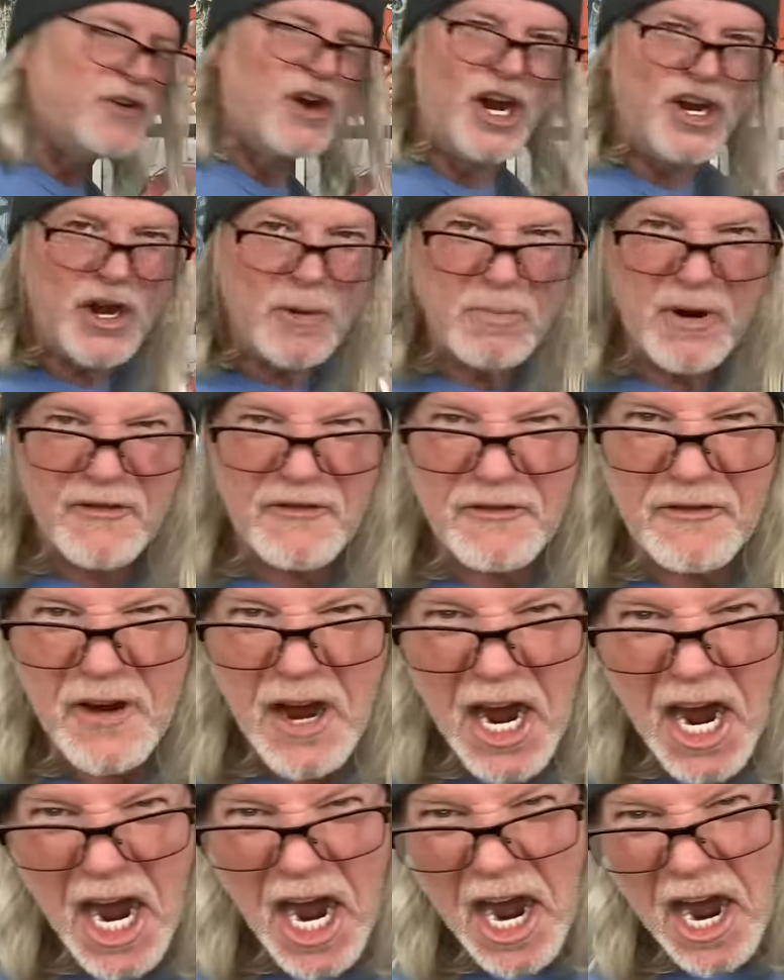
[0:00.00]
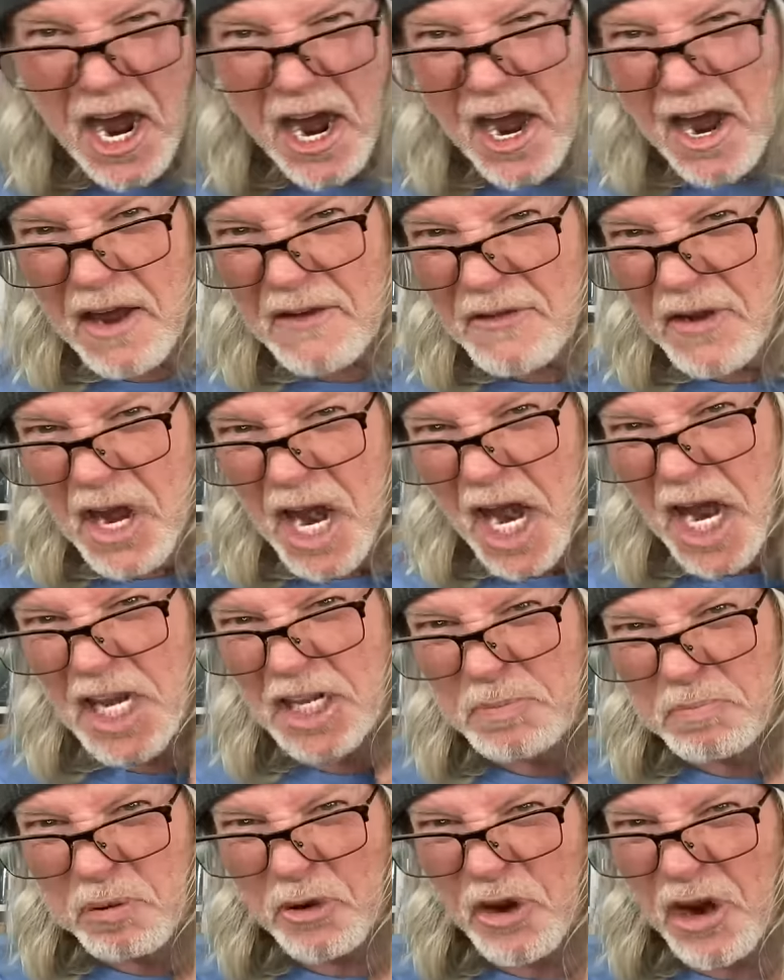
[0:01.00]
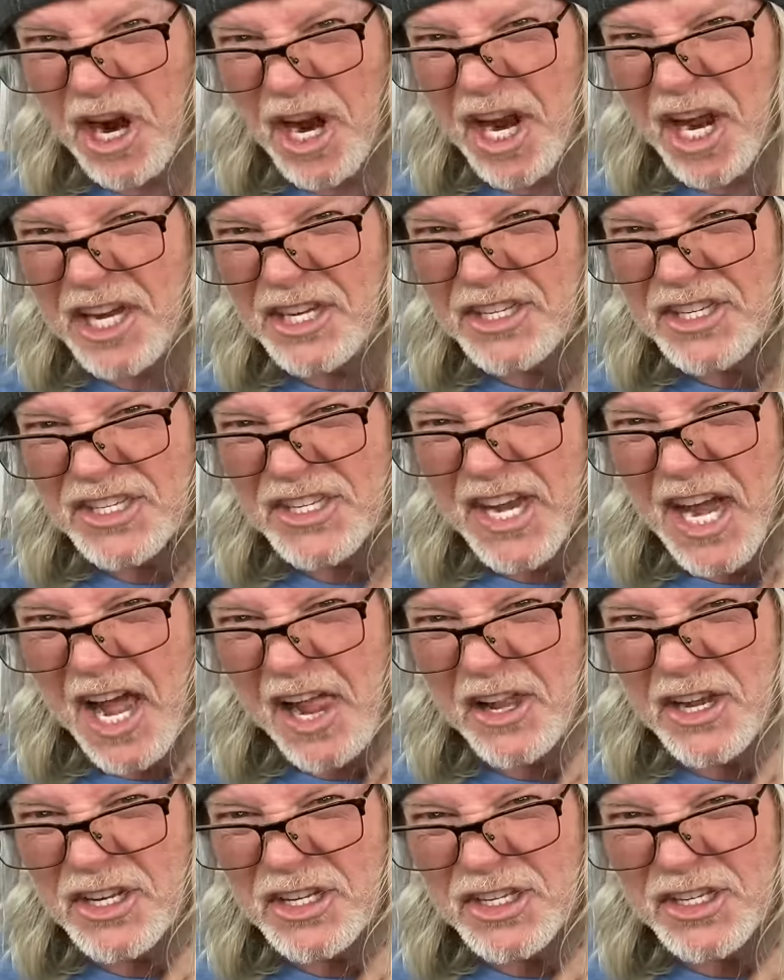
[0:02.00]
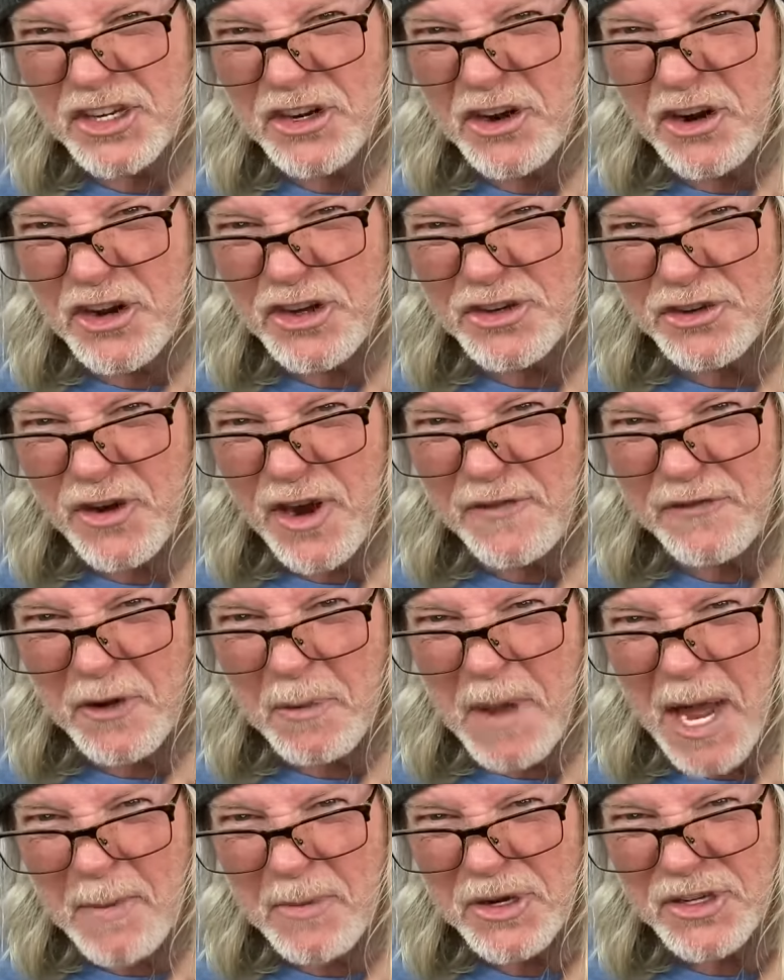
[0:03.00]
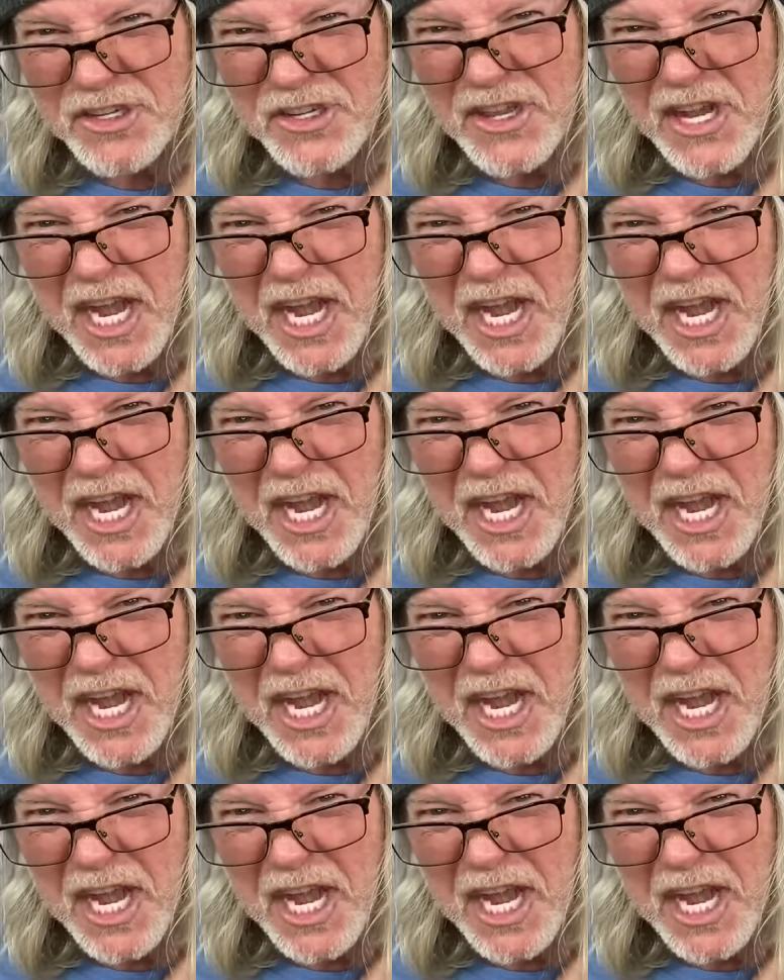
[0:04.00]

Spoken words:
At number 5, it's Brain Salad Surgery from Emerson,